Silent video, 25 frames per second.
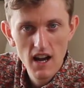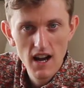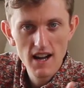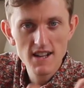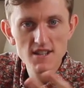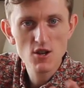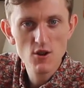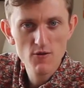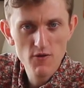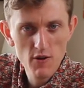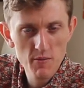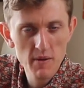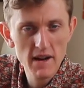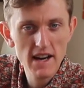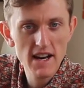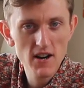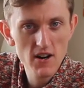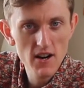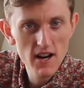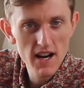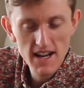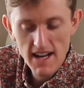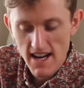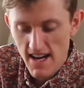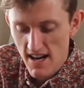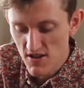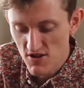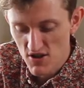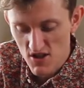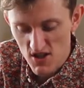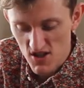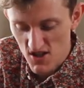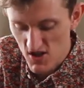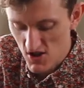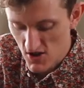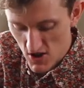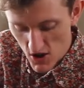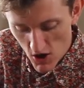And so from here I now
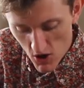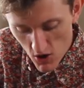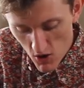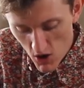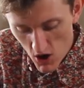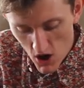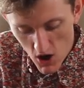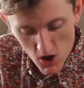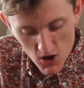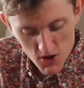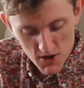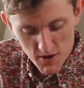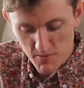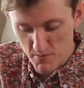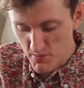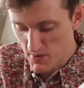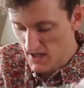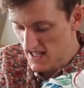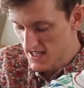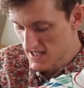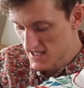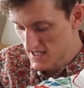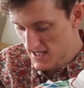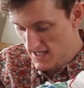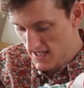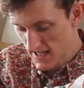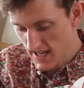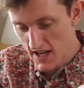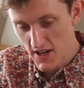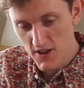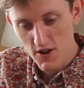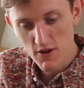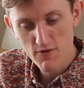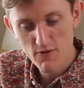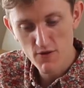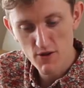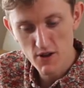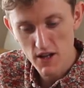just sew all the bits
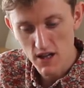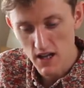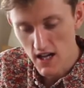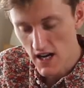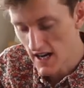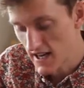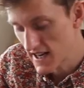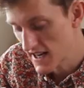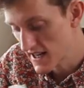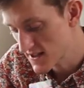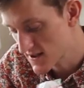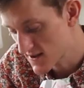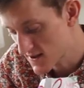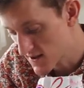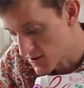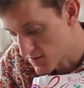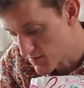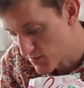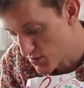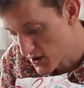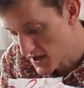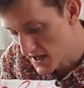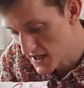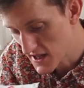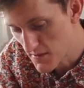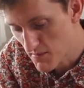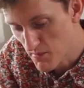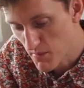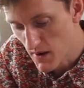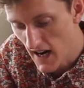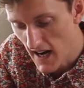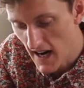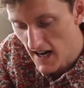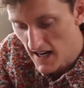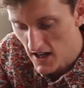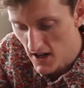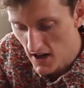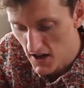together for the lining, so putting the
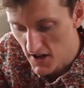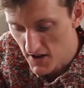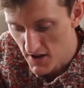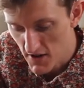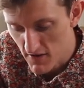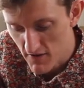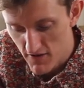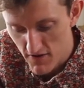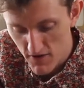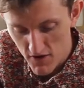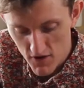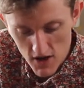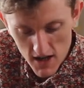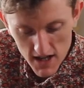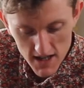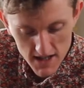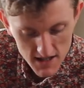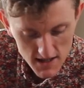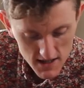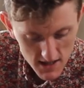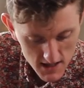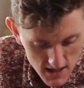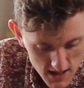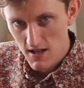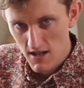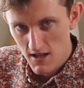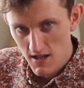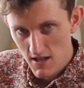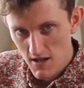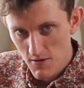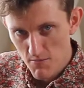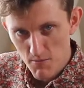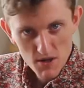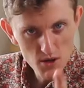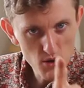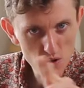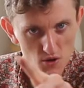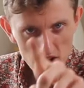back on the front.
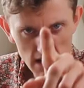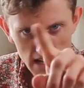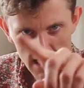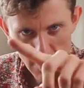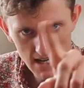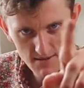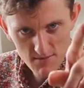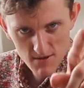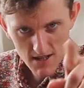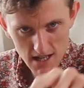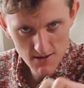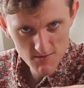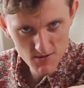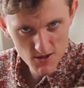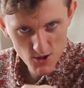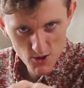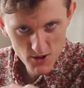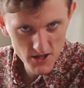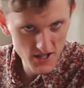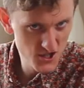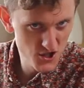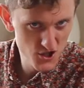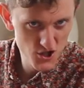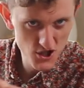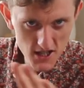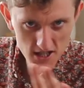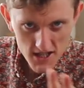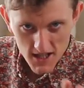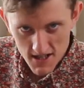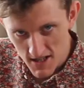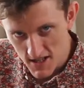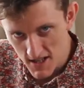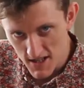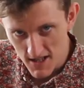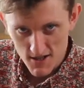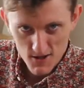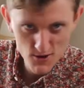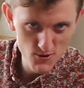But don't think I'm some sort of
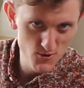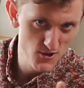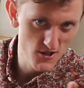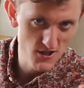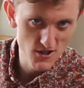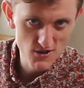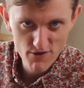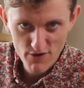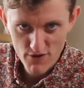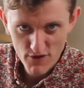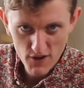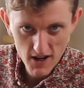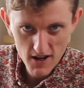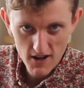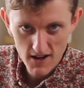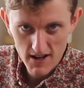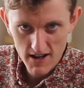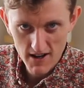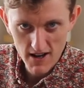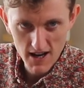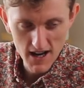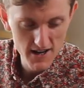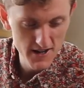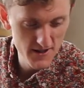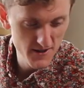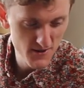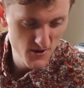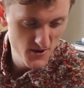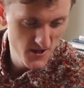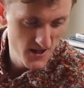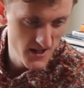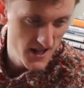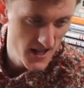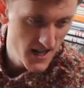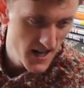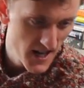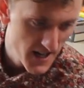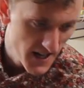genius who just figured out how to do the
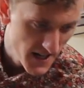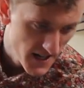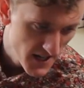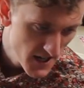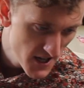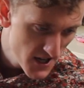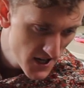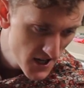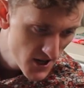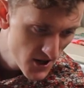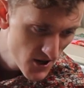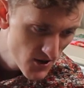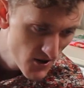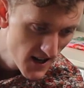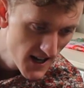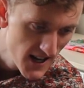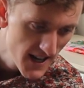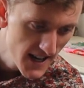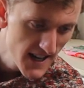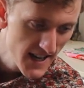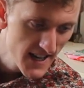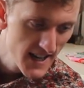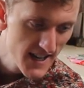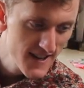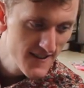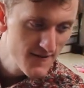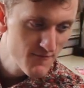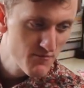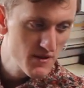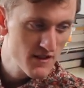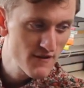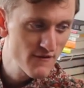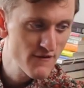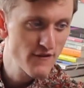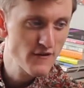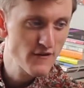lining. No, I have been